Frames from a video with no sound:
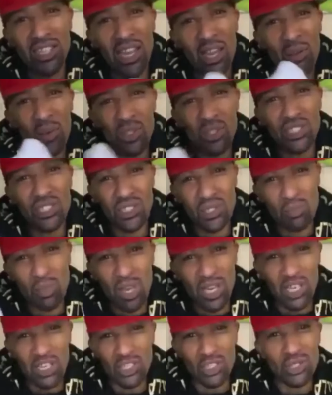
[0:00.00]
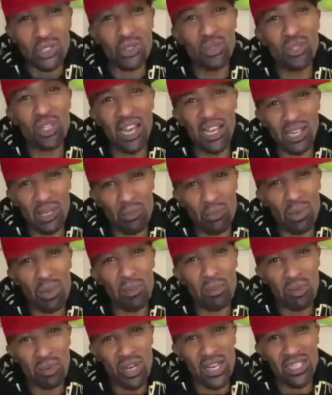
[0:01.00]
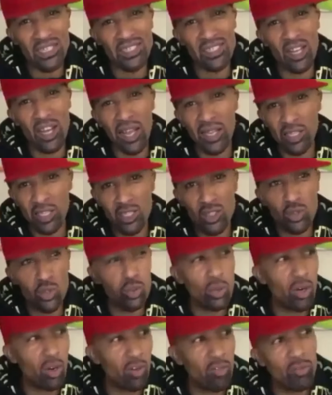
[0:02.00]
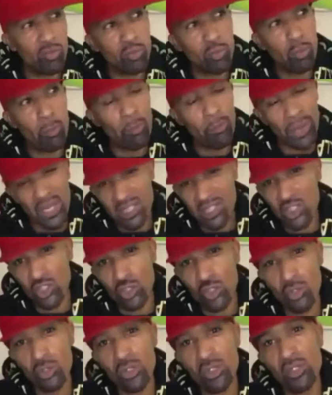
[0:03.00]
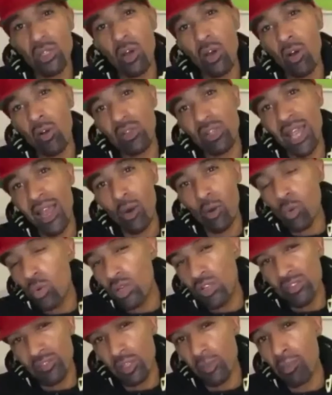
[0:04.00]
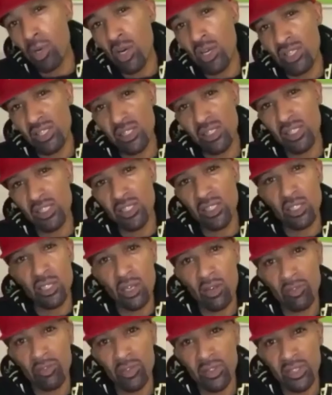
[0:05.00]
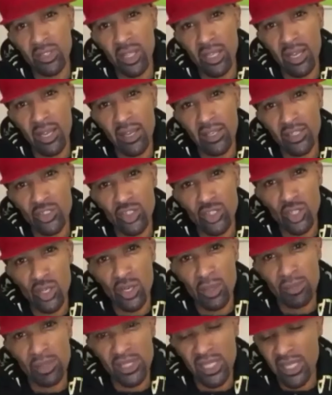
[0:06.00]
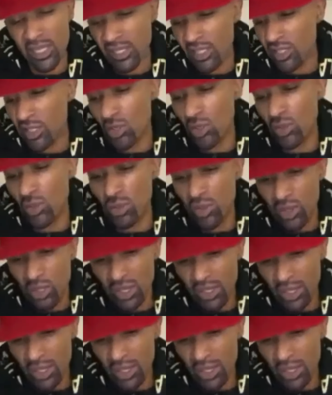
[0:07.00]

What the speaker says: wanted to make a shoe that commemorates like the 12 best shoes that all of the masters loved. Do you know what I'm saying? So